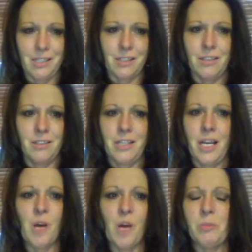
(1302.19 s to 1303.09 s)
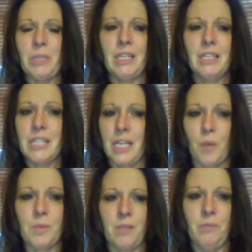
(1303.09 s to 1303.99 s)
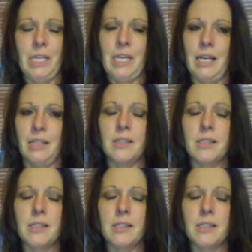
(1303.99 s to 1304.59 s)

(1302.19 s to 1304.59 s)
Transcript: to humble me, to help somebody else,